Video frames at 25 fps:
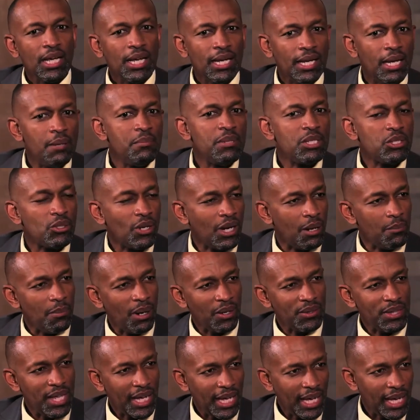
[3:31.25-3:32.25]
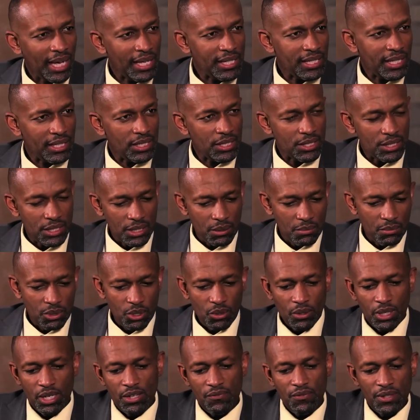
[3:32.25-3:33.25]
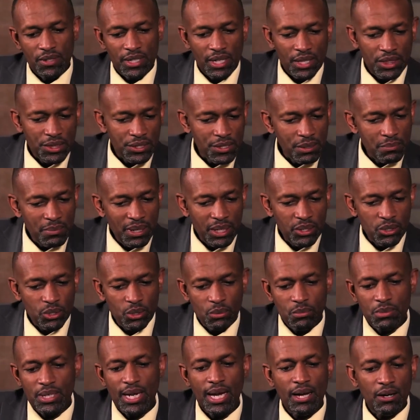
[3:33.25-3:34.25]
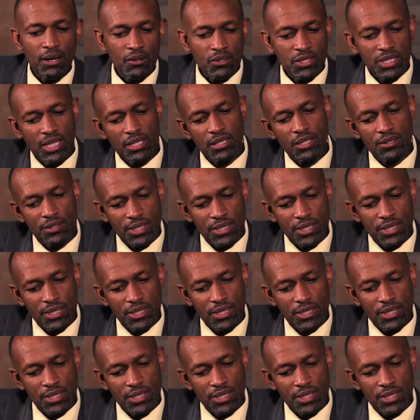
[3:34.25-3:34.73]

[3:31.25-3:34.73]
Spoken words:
Let me talk about the Kenyan dream. You live in a 3-bedroomed house,